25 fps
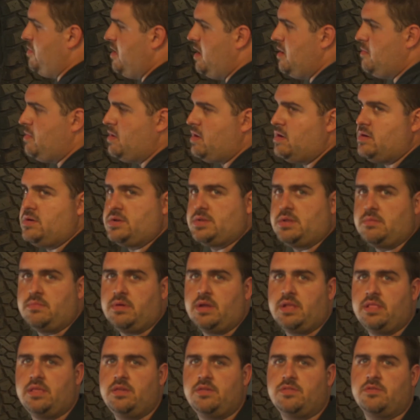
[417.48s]
pry bar or something
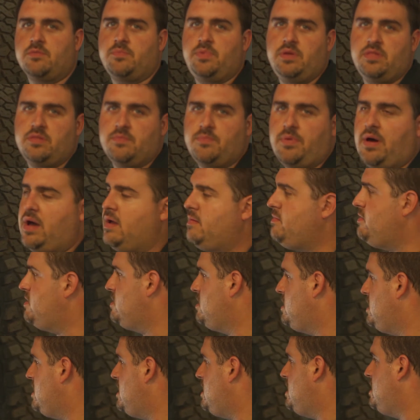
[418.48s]
like this, a piece of pipe, you
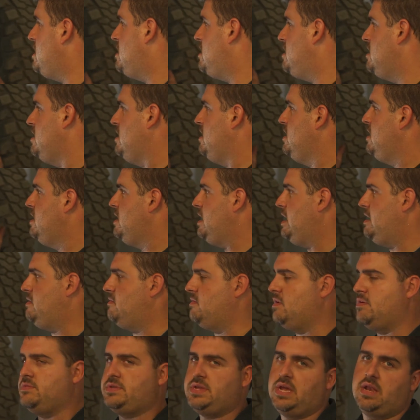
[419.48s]
can get in there and
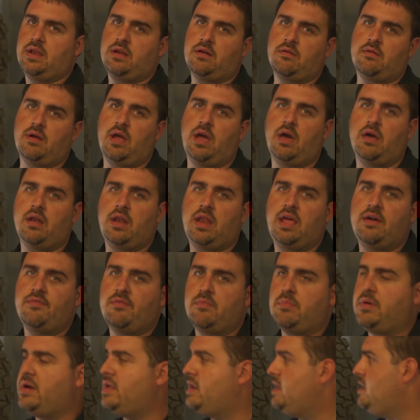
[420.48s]
rotate it around and have a
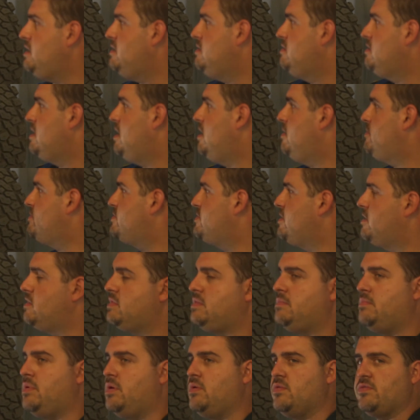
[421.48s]
buddy help start
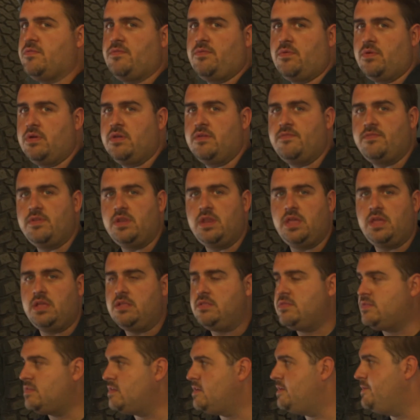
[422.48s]
the bolts for you if you
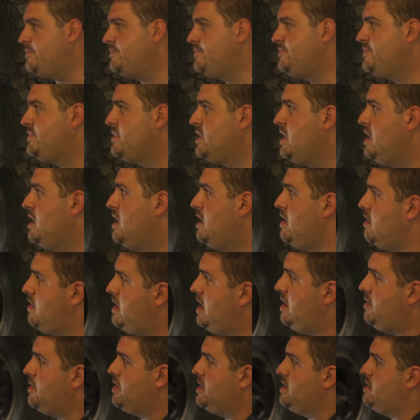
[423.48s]
need. So
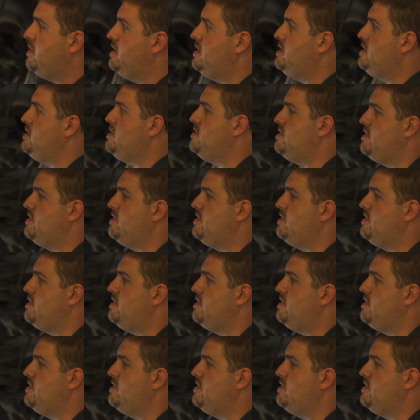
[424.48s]
now we're going to go ahead and do